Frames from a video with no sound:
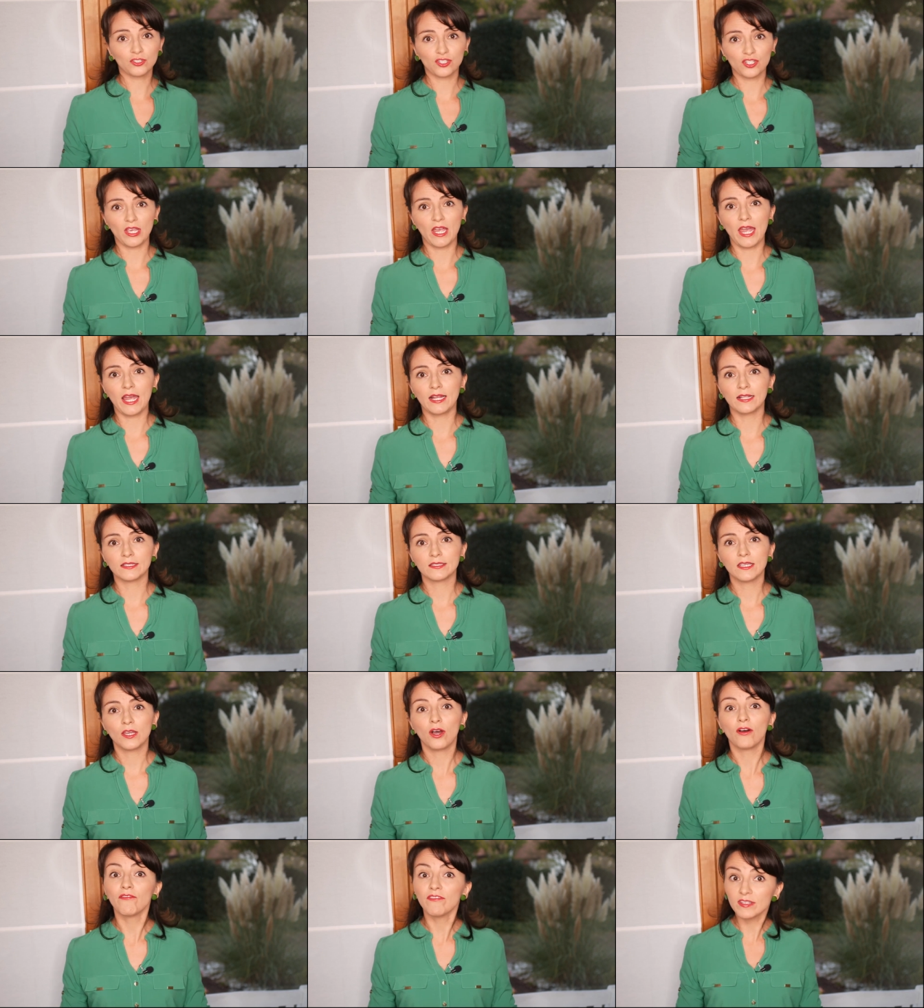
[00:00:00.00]
child
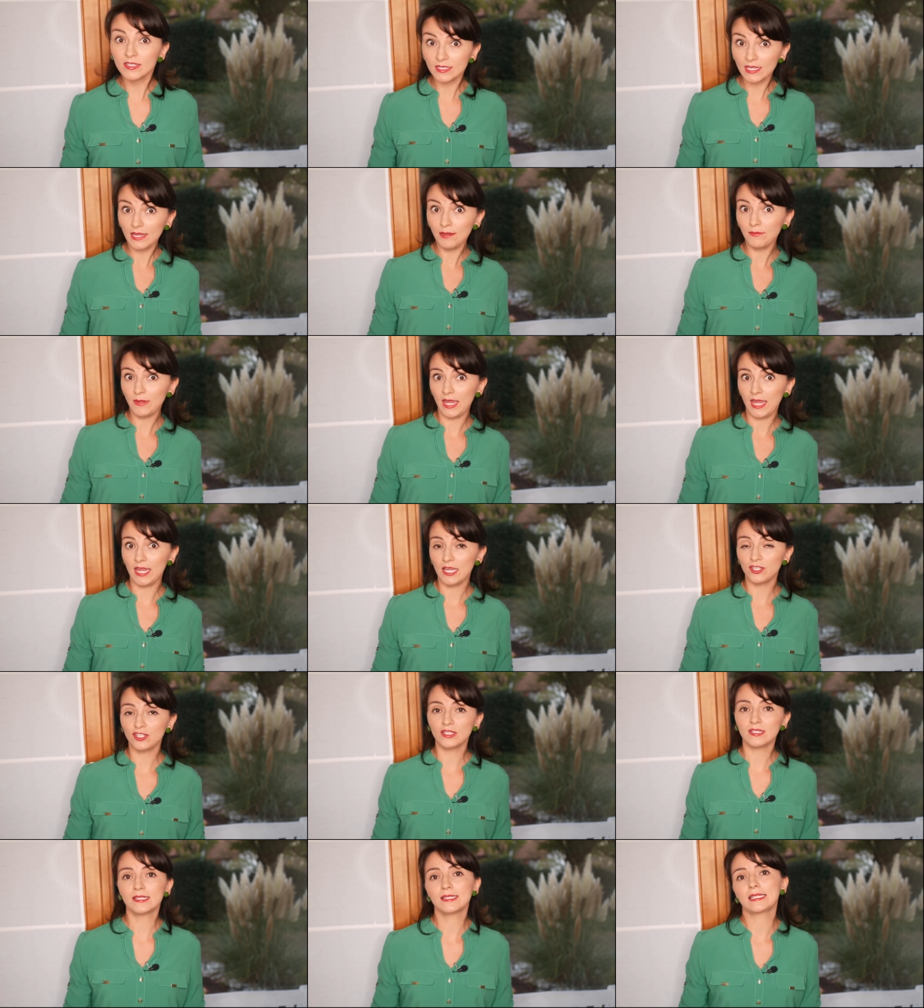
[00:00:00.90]
of the same
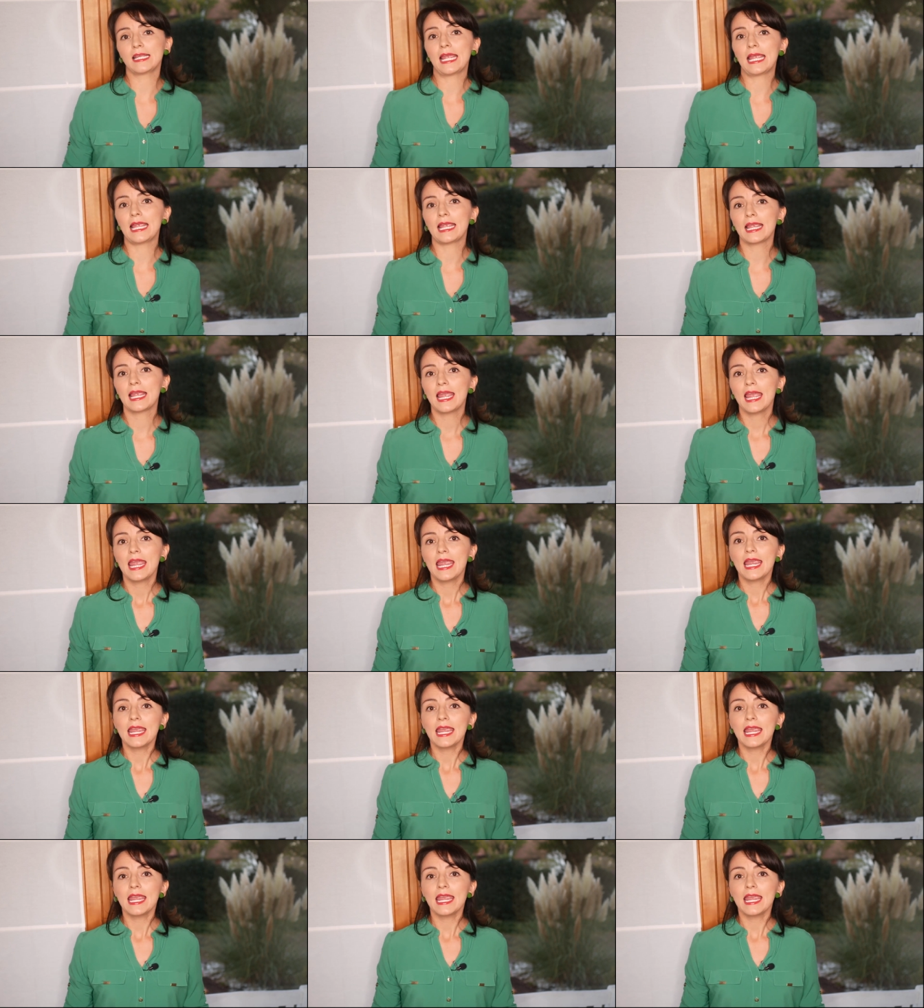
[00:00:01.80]
age is saying,